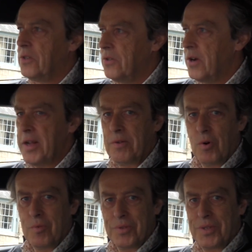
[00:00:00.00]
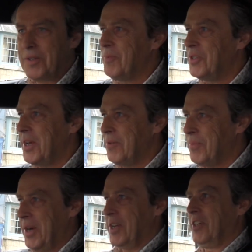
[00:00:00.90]
dread what was going to be said
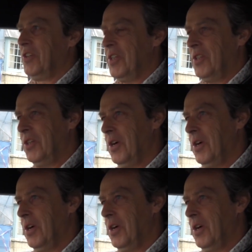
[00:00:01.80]
about it, because it